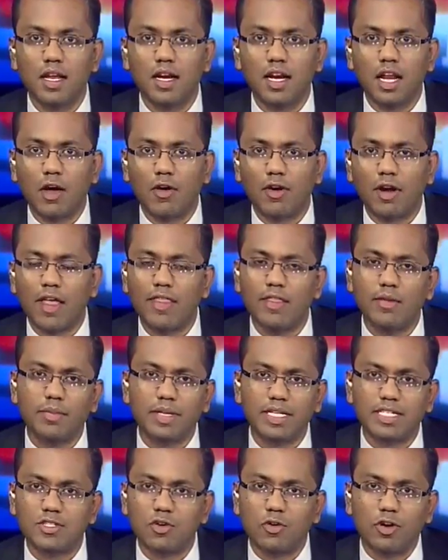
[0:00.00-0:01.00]
Now another
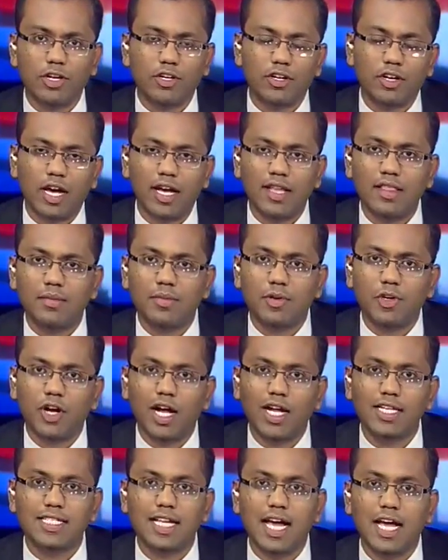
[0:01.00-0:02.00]
big story tonight, the
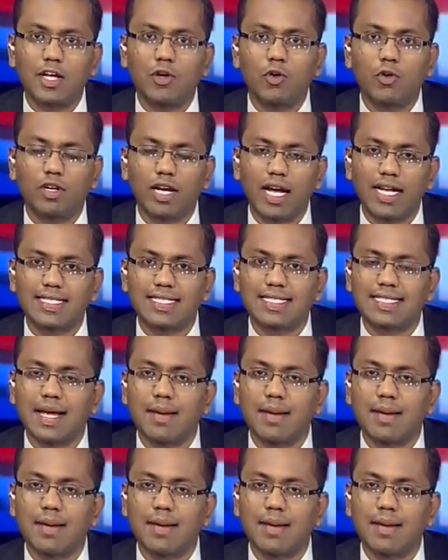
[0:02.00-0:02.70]
Madras High Court has